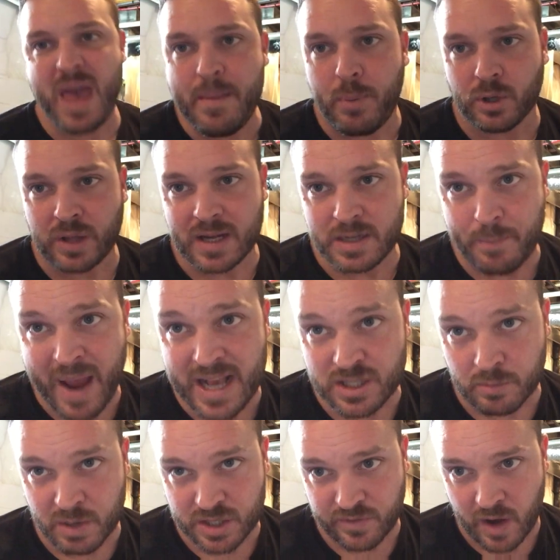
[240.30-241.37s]
people not to pay
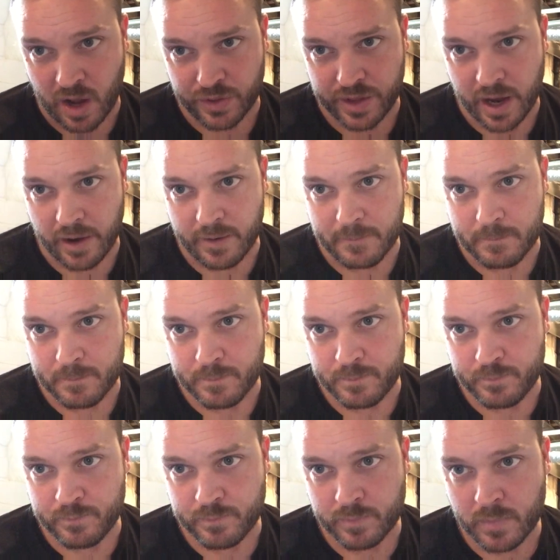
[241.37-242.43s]
so much for healthcare.
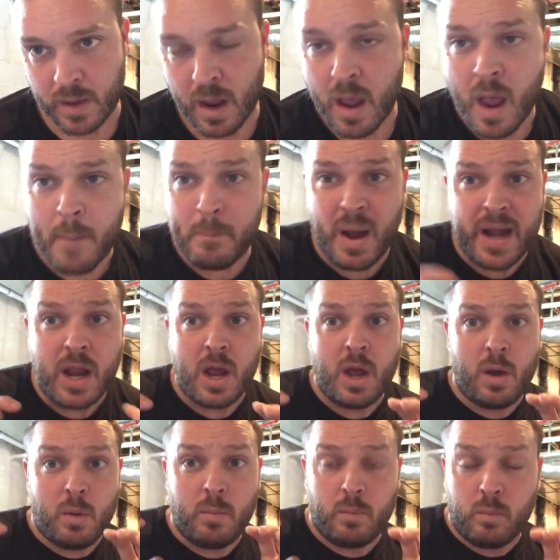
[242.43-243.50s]
But
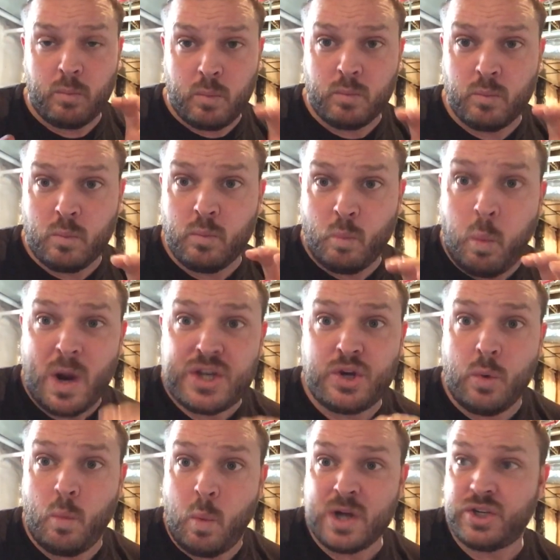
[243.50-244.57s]
what
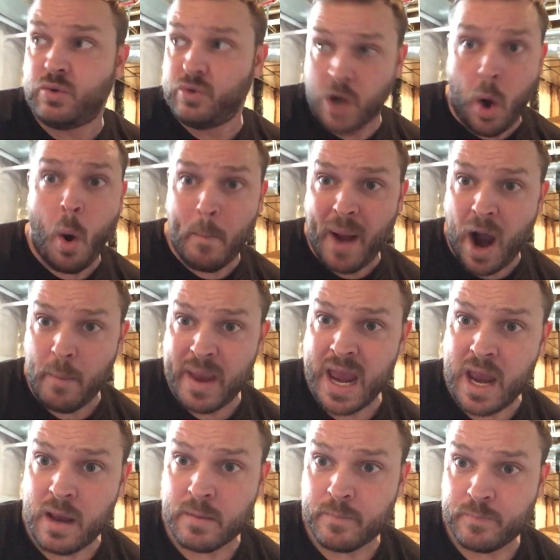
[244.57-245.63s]
you know about
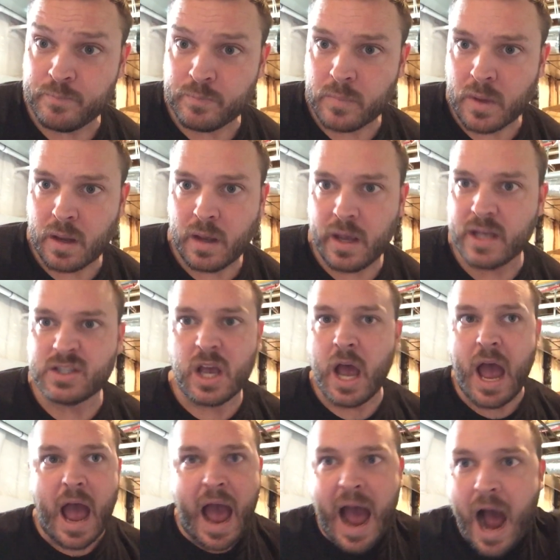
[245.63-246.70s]
me is
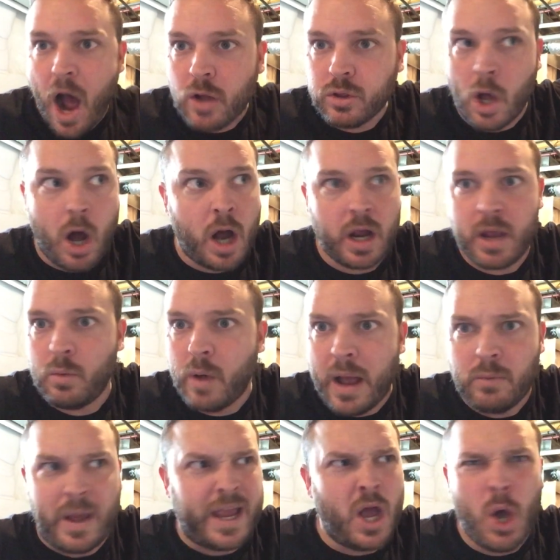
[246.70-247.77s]
how long,
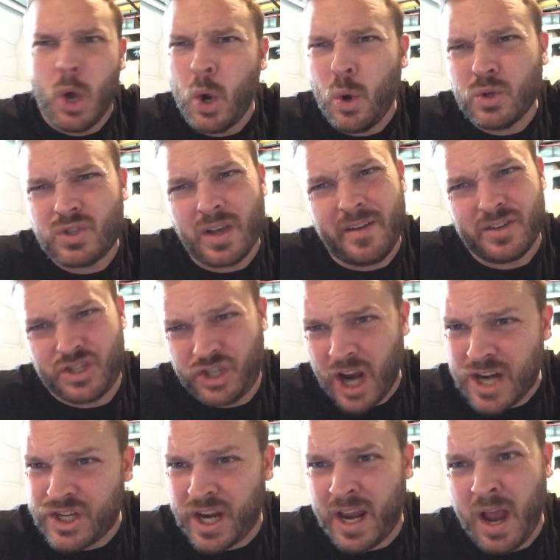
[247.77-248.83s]
like, who's
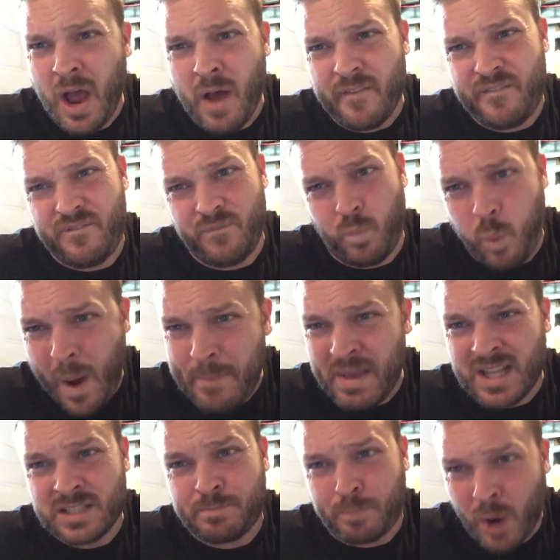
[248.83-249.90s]
judging
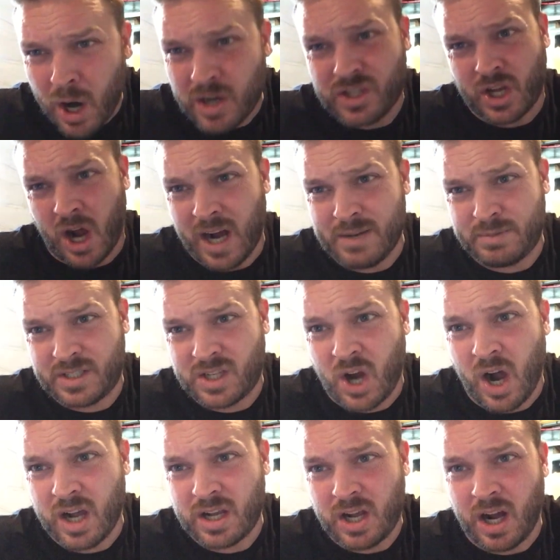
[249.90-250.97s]
women's purse
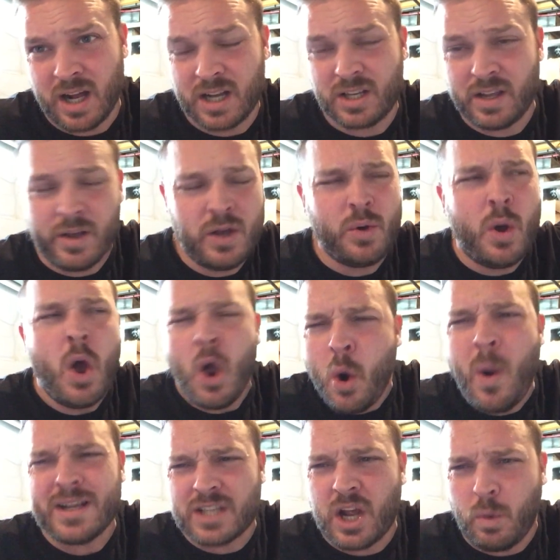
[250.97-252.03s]

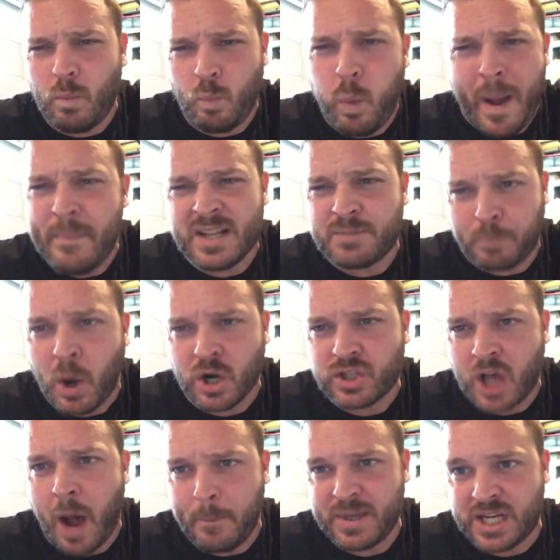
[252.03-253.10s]
who has a women's purse
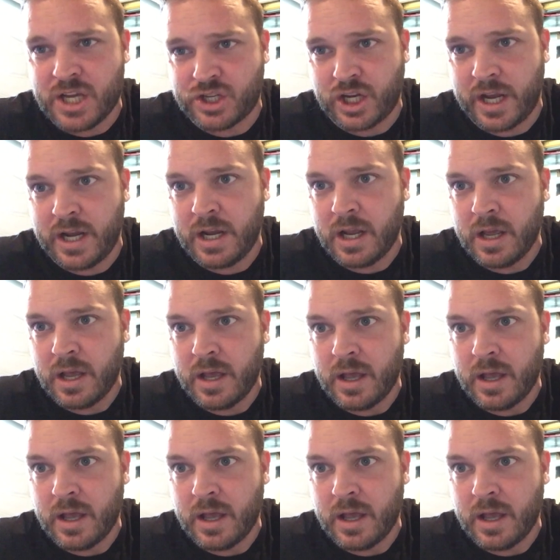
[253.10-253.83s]
competition